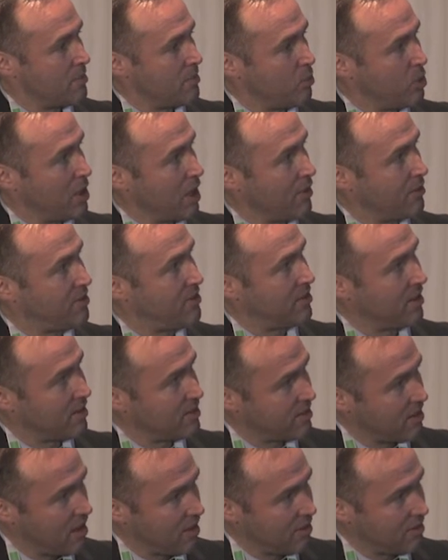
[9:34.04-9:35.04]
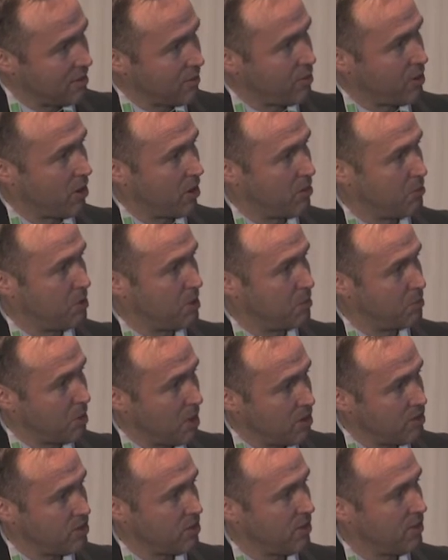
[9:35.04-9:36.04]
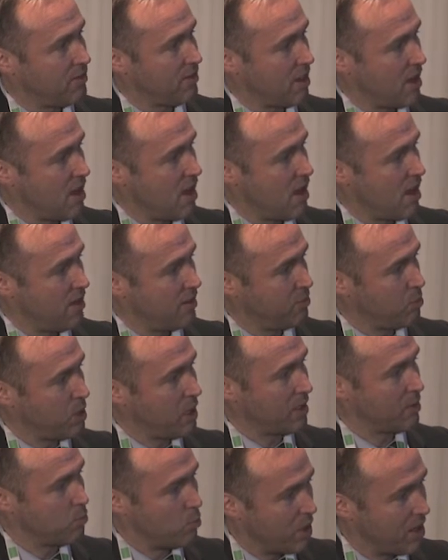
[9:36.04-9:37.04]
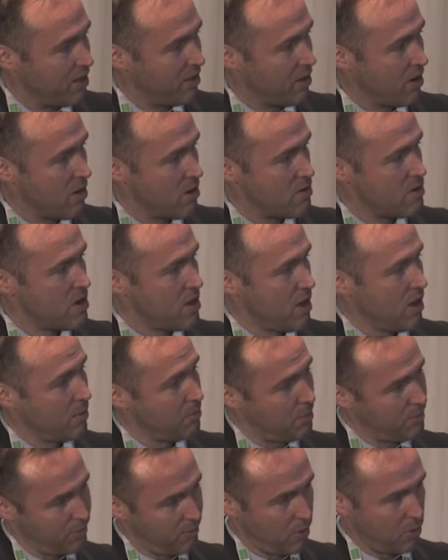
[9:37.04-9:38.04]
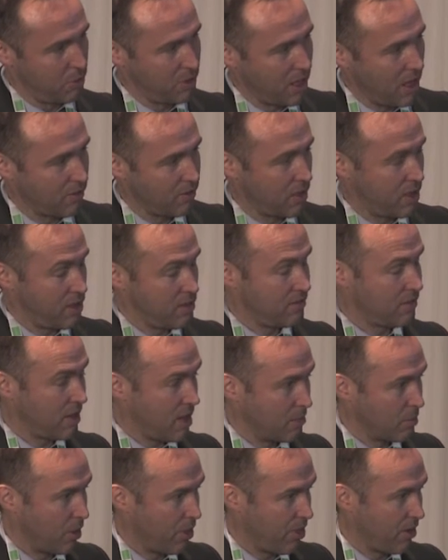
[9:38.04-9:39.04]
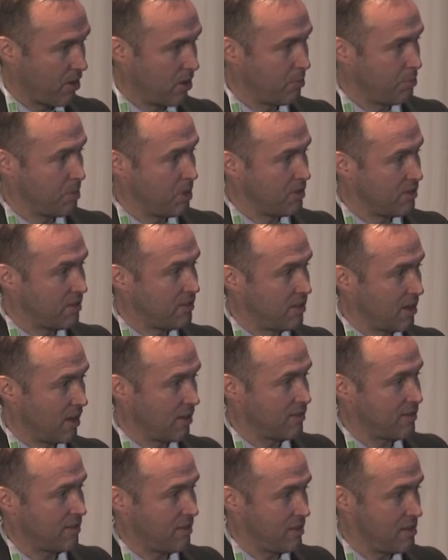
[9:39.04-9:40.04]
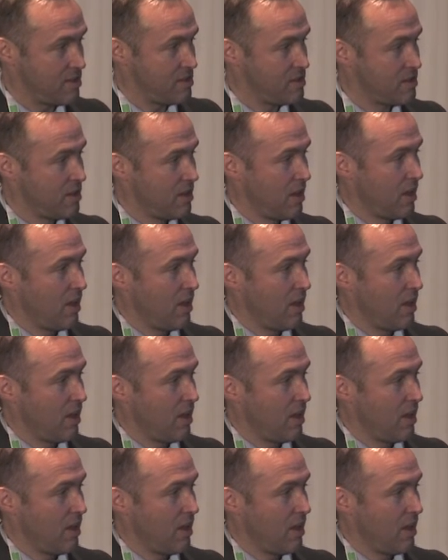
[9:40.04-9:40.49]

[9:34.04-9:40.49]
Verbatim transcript: We gave 6 cycles of therapy to patients, and we had a window before we gave any chemotherapy to test the